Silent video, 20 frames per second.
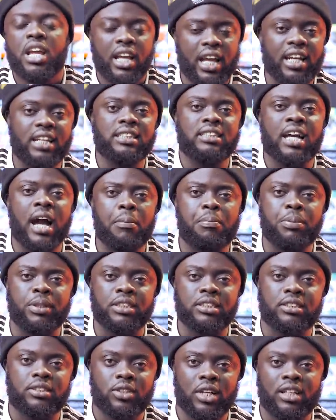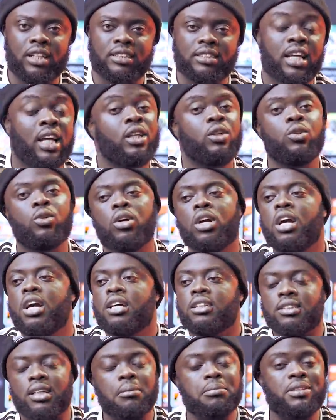And it happens, you understand? You,
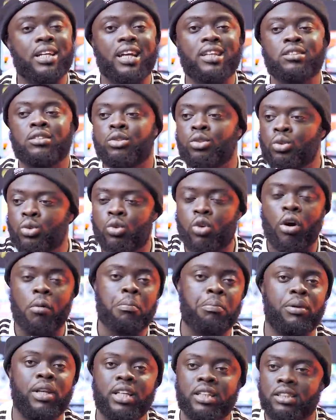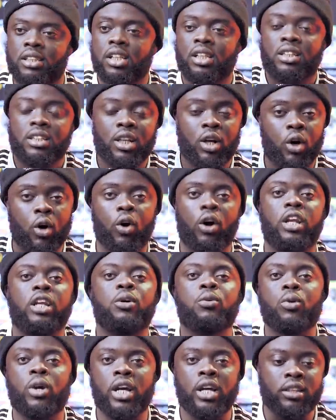sometimes you complain. The
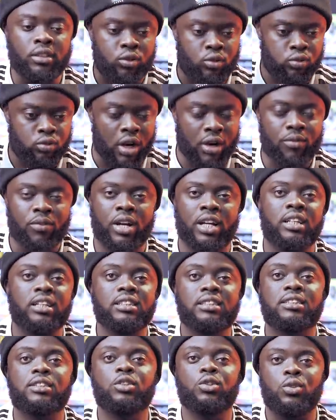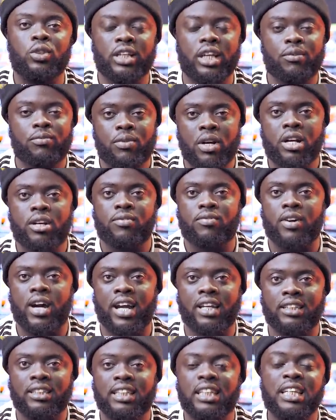only way to avoid this thing is to get
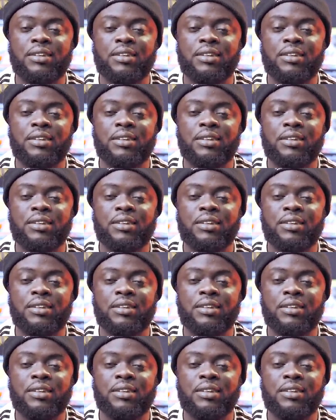verified.